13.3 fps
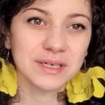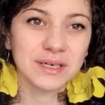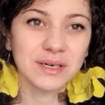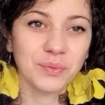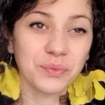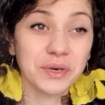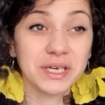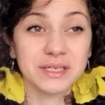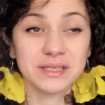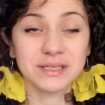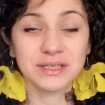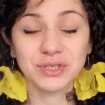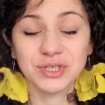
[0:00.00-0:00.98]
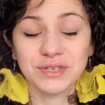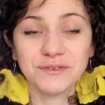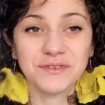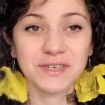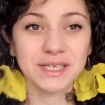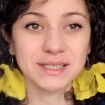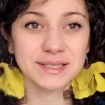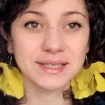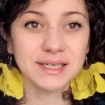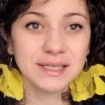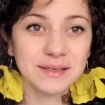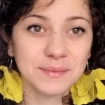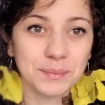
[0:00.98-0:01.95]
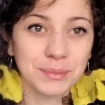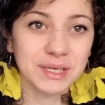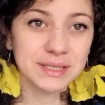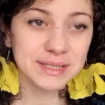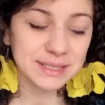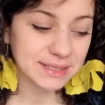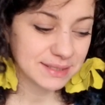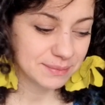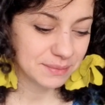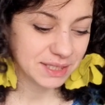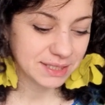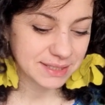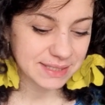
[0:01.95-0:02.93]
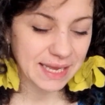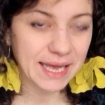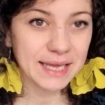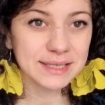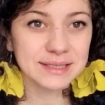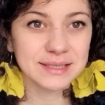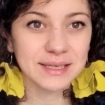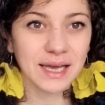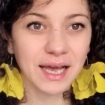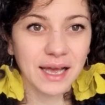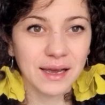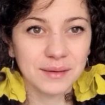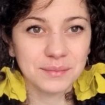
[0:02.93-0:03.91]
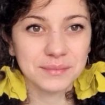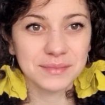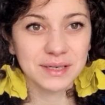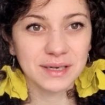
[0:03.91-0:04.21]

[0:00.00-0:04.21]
when she feels it. But this means that I'm